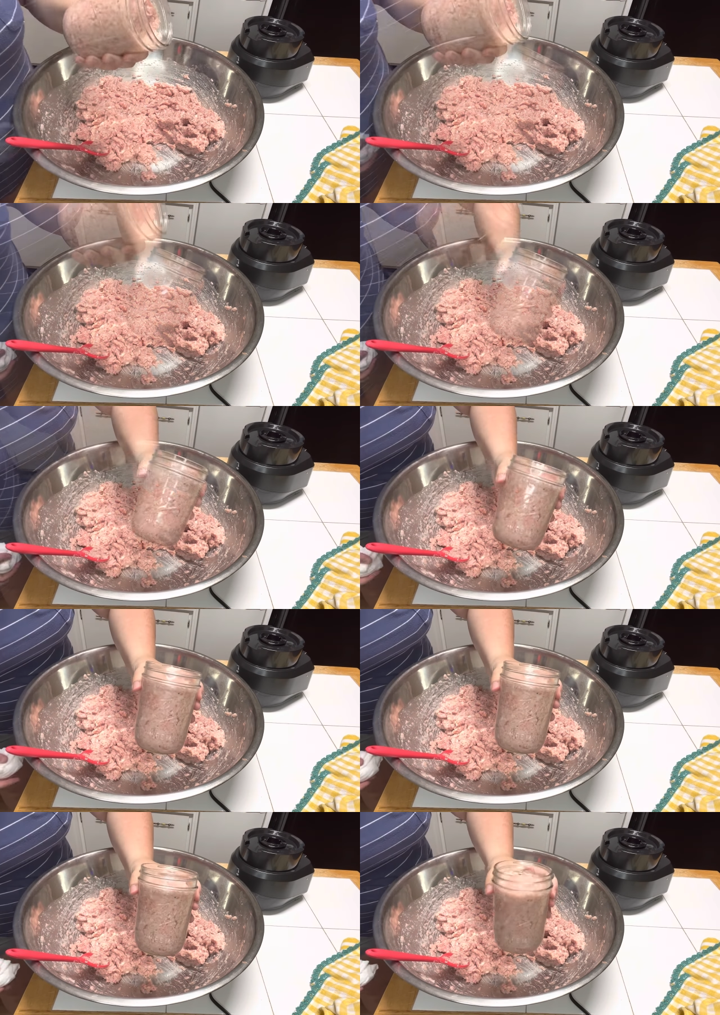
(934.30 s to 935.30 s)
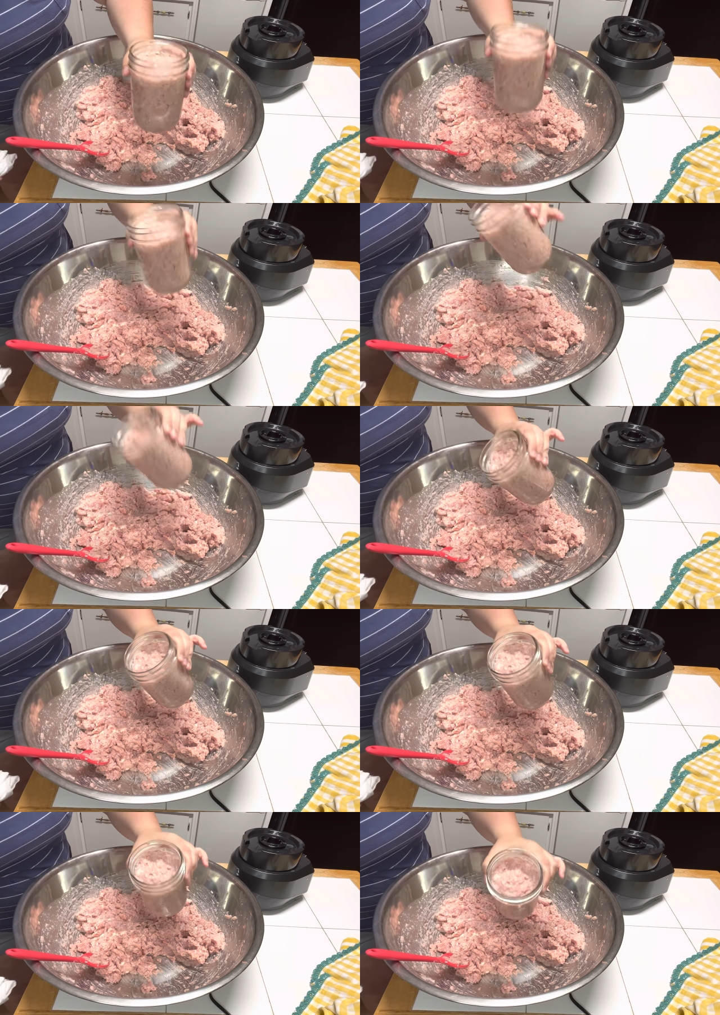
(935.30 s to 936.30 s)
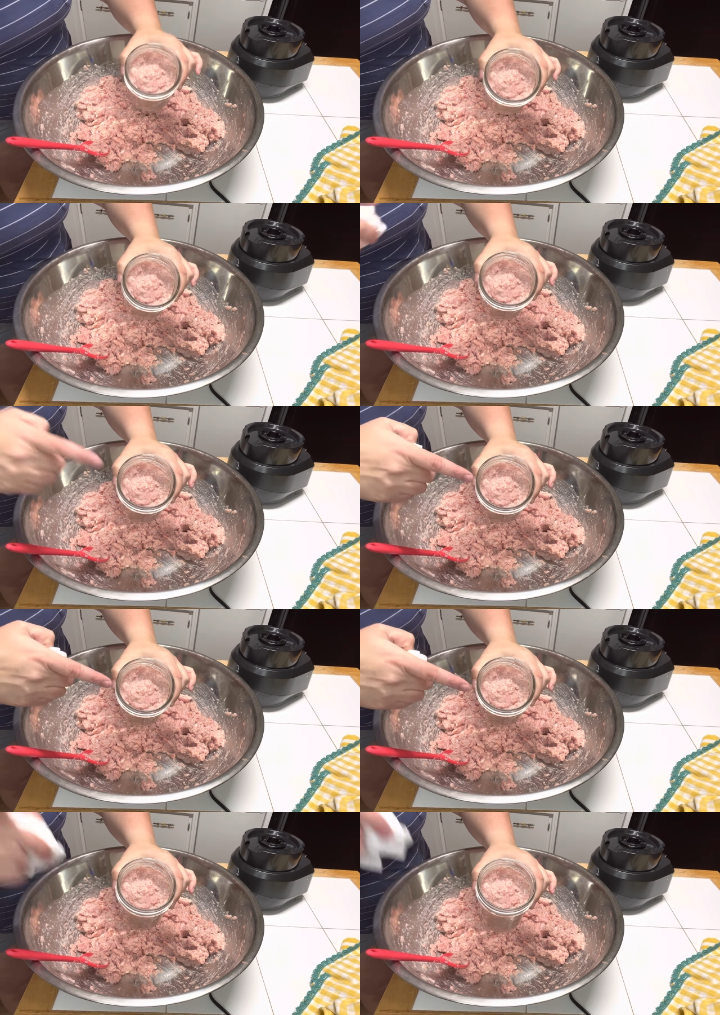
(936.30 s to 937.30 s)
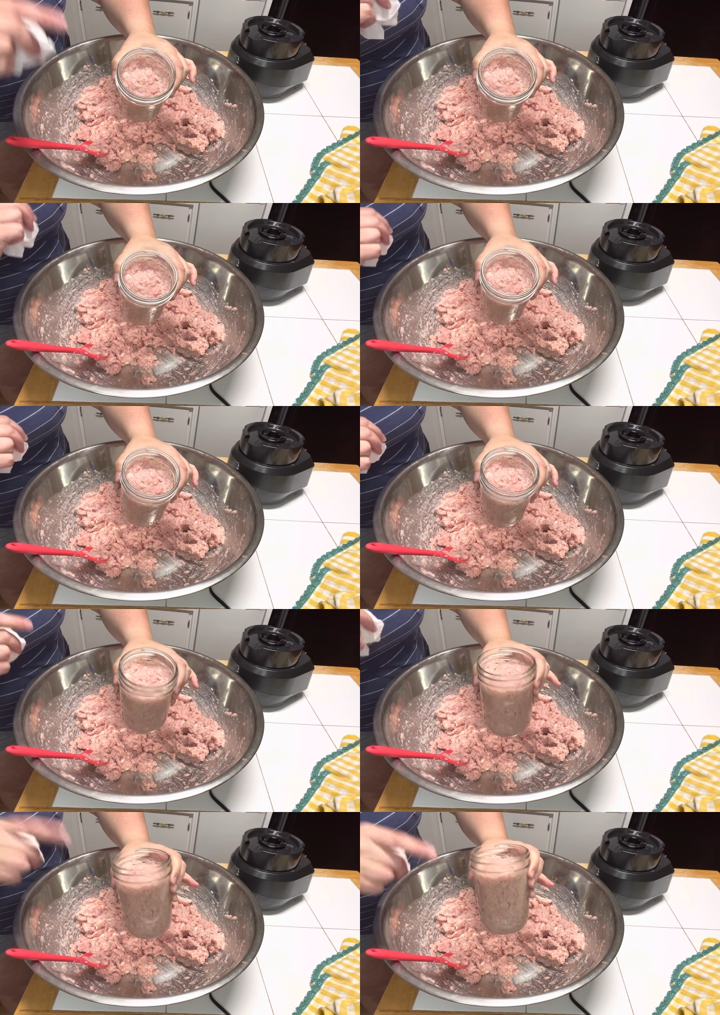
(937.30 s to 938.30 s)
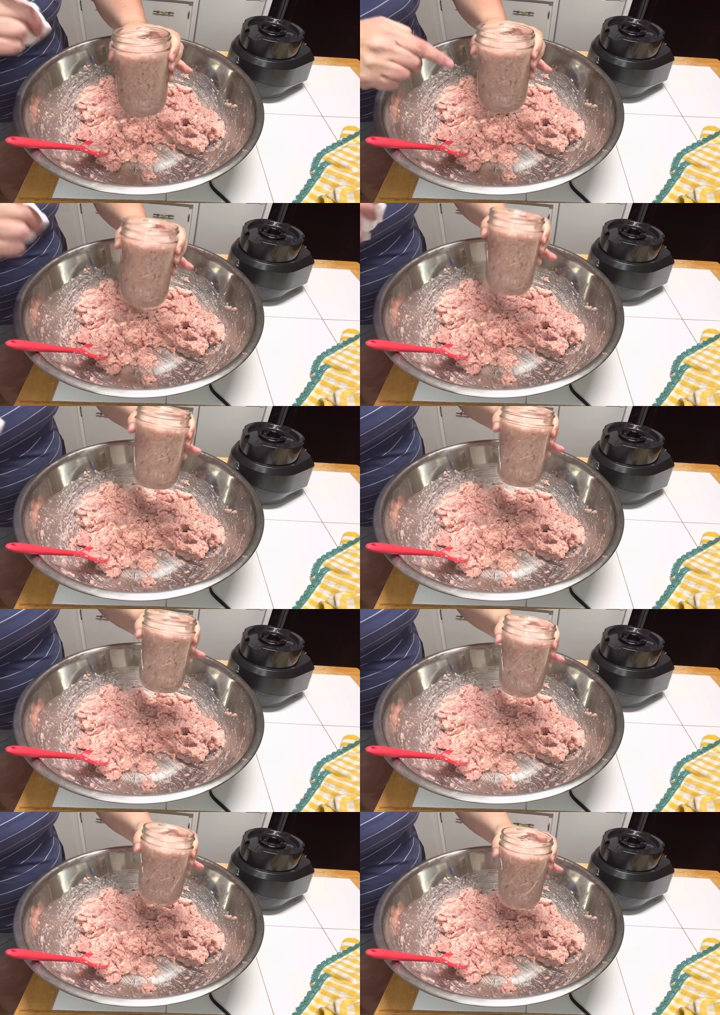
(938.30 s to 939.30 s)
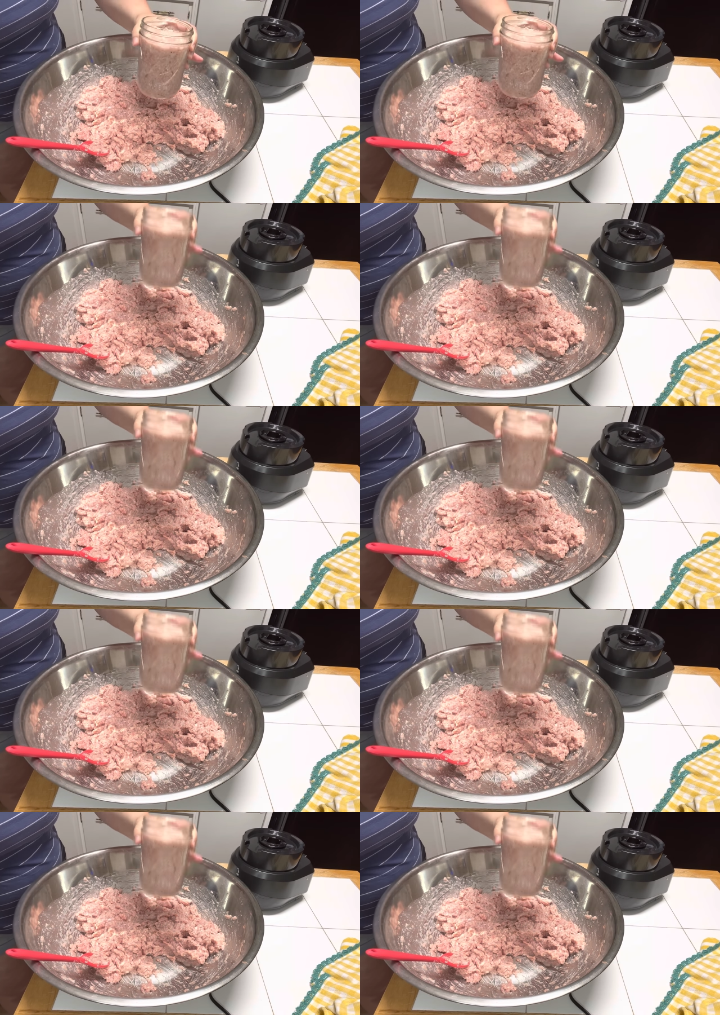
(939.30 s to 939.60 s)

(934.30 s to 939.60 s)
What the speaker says: Nobody's mouth can be seen.